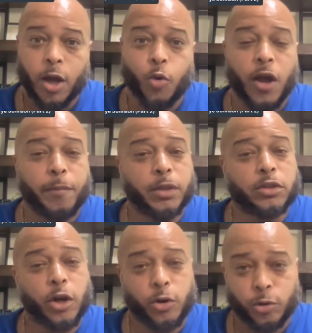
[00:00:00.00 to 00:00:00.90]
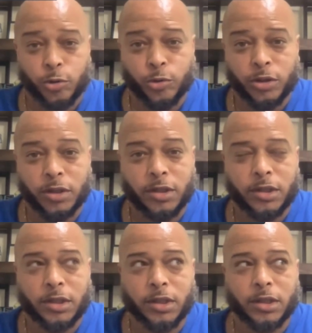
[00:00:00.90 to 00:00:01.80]
who have been told
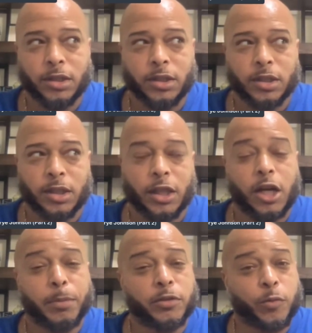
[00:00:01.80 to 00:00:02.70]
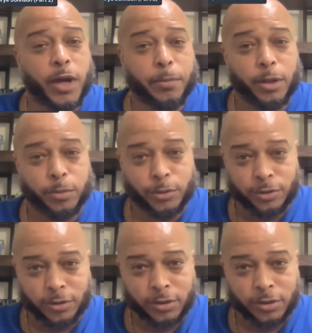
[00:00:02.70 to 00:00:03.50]
therapy to white people,